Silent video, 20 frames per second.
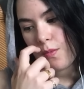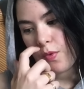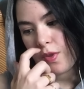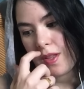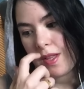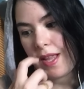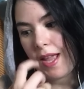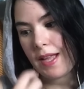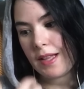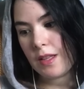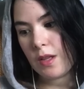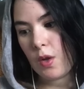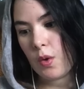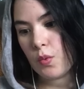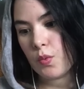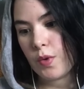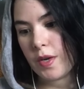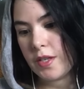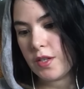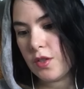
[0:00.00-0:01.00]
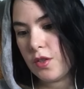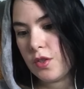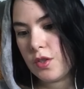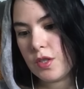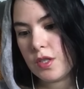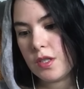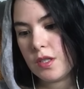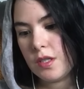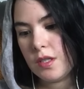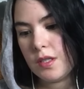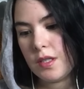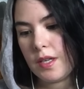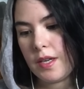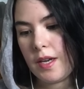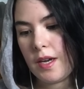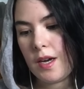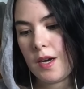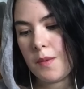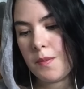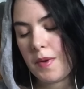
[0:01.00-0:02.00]
that with that low register,
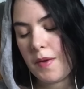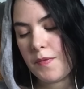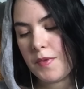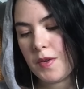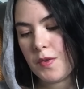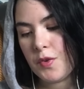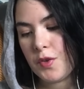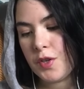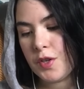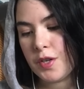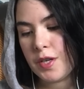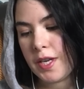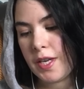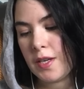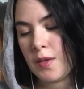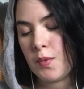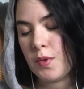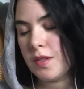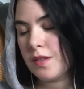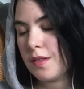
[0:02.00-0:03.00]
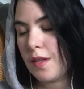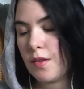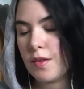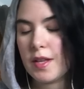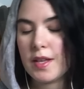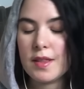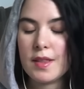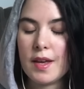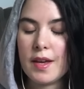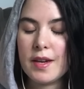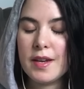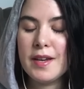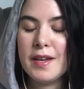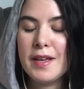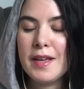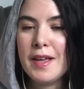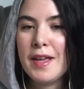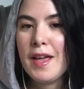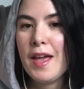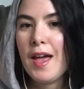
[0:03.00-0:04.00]
I've never heard anyone sound like that.